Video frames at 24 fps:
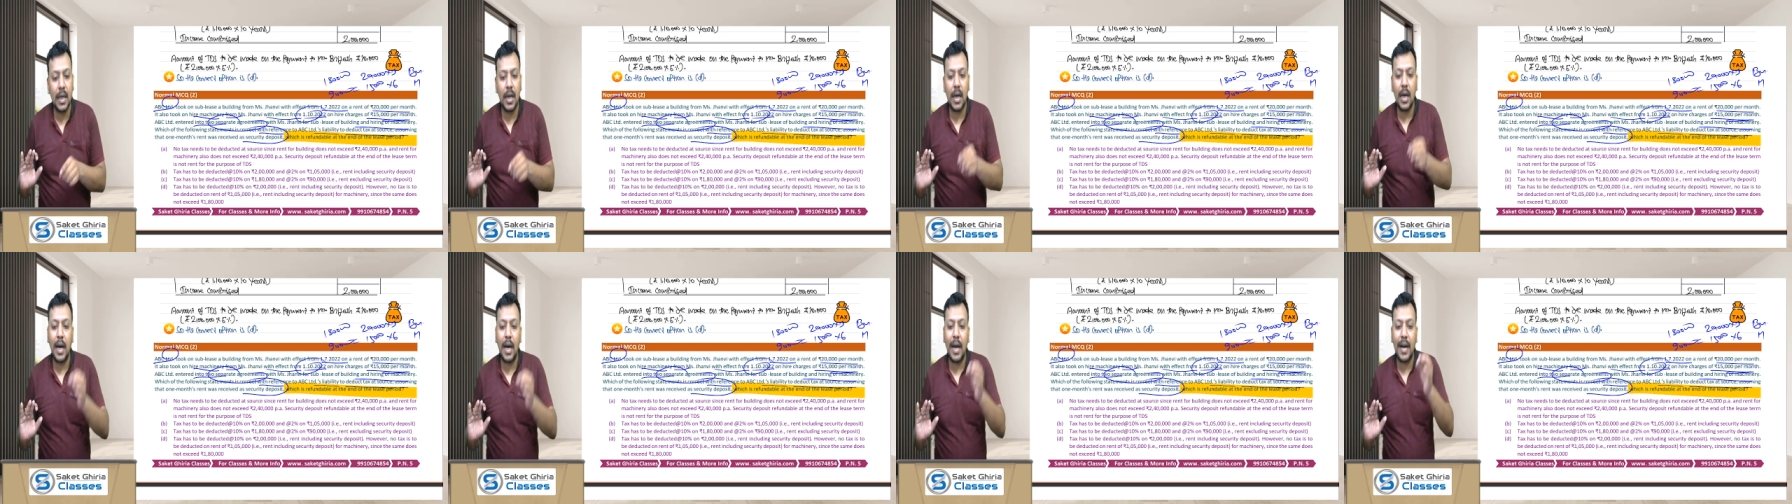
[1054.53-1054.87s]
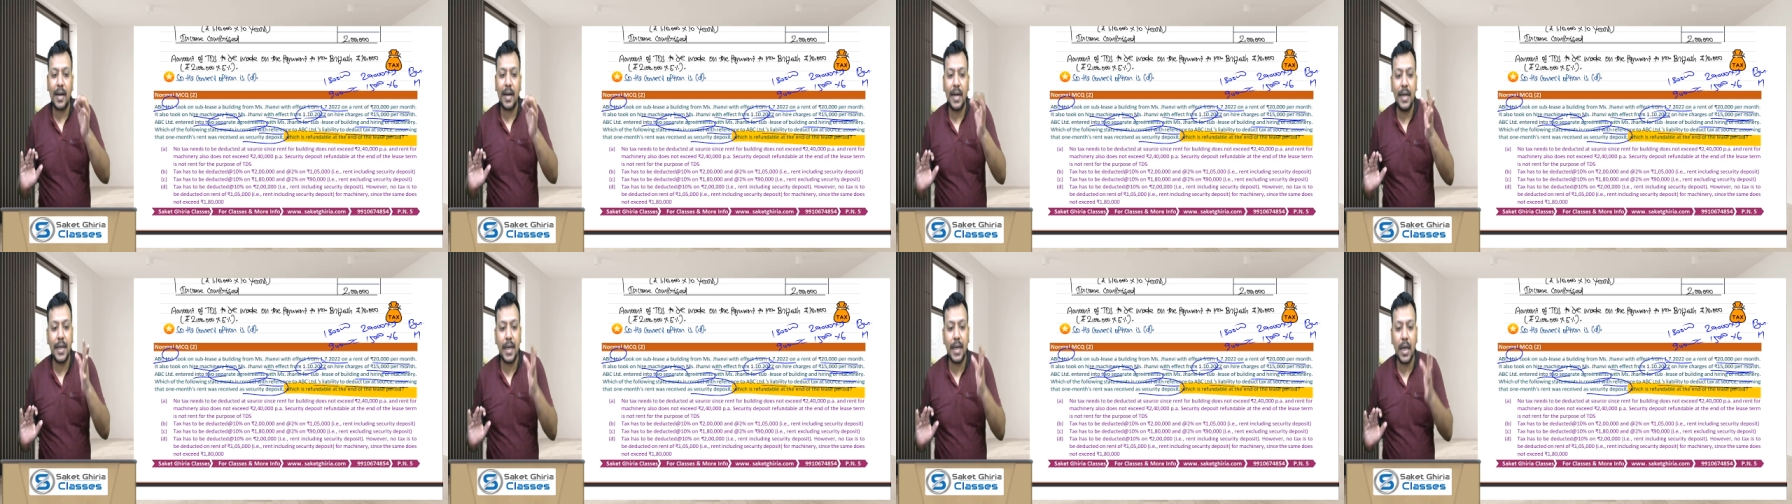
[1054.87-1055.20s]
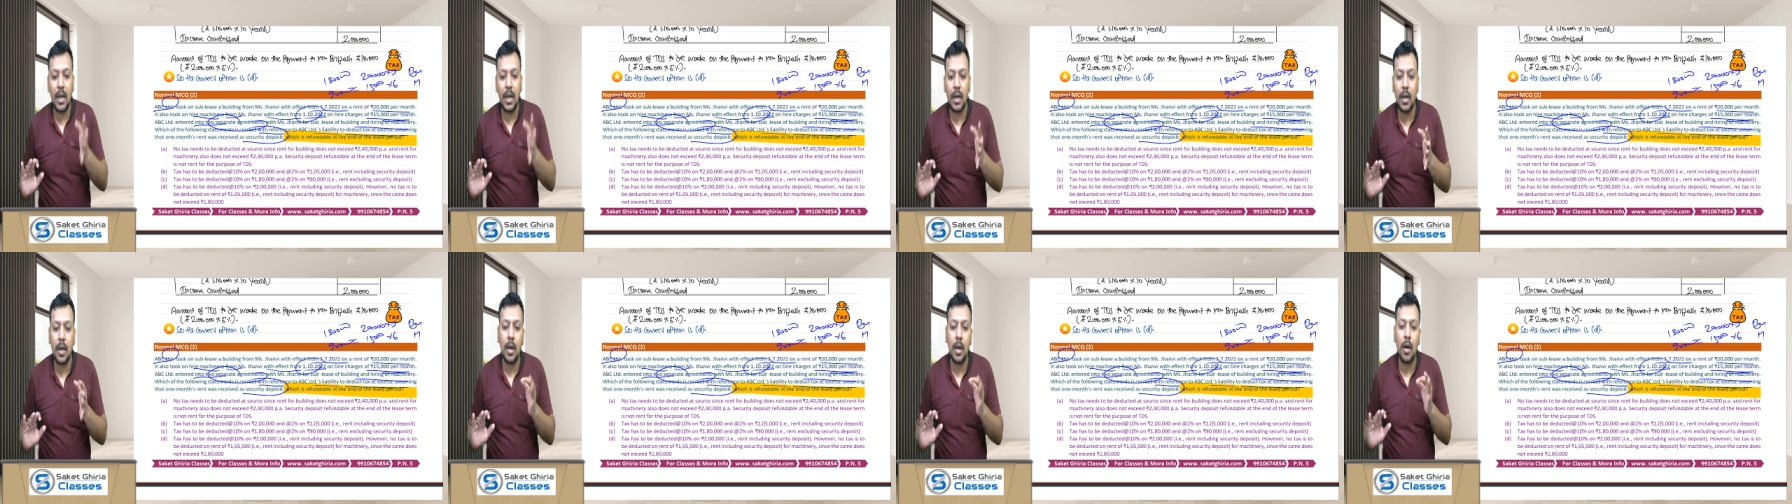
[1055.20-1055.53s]

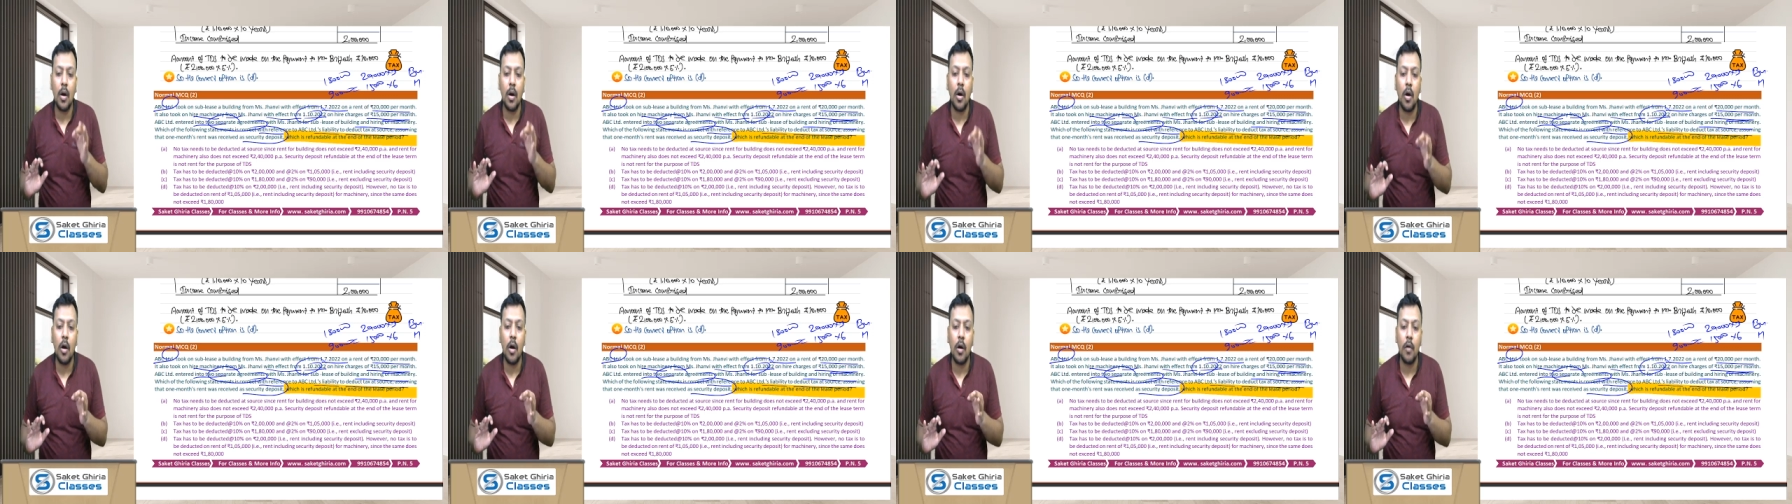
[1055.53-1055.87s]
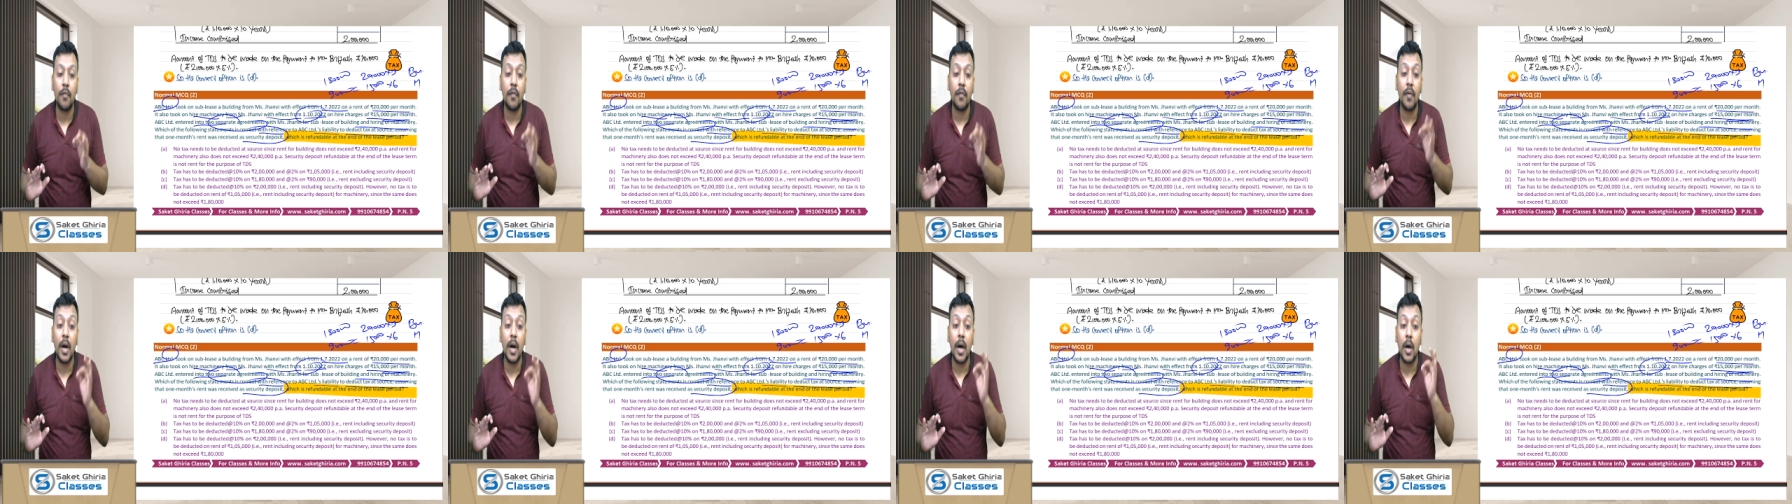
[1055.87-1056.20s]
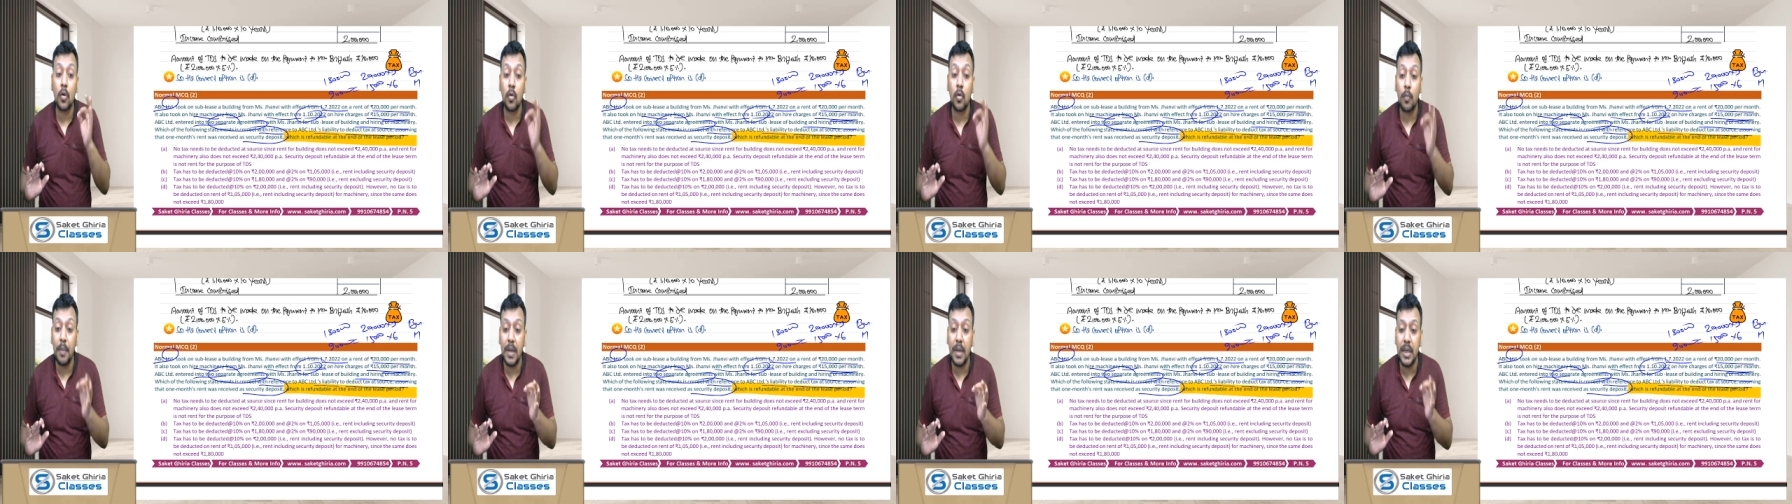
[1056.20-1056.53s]
rental of
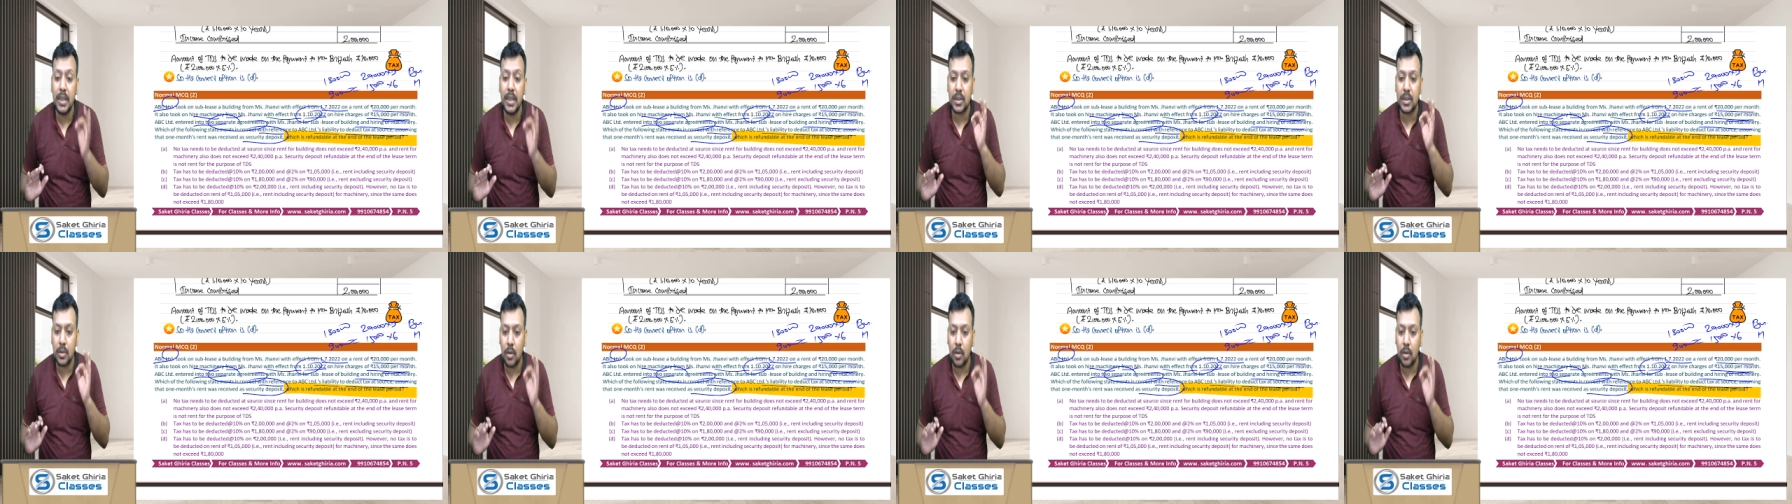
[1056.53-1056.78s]
rupees